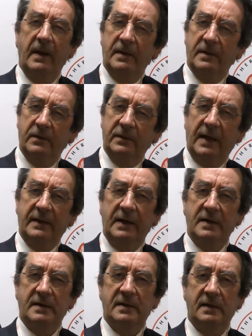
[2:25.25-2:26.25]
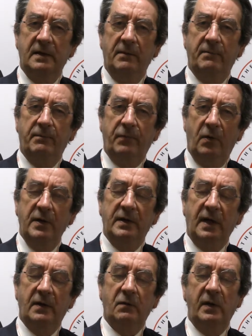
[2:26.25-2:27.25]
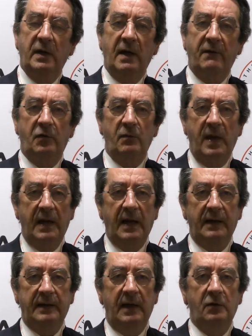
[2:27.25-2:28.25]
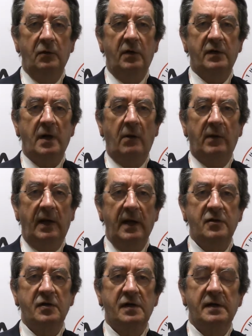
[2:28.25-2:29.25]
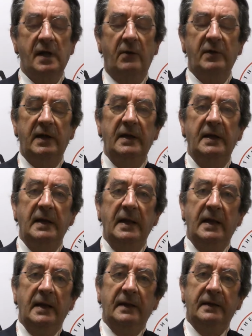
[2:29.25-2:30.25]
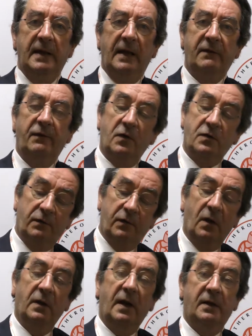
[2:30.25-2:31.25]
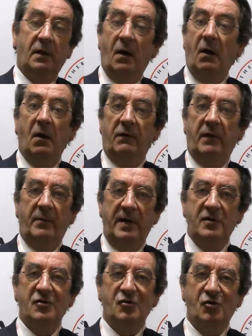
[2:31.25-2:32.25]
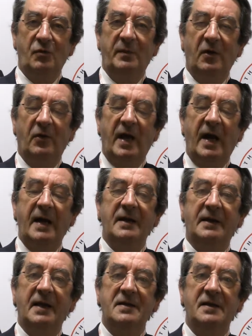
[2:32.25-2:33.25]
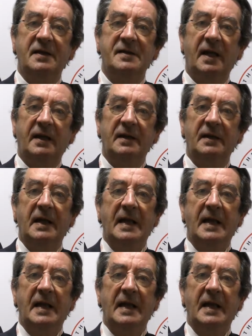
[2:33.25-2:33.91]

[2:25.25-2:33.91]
So that is the point that we have to make, I think, towards our clinicians nowadays, that first of all, that all of our patients should be on a high-intensity statin,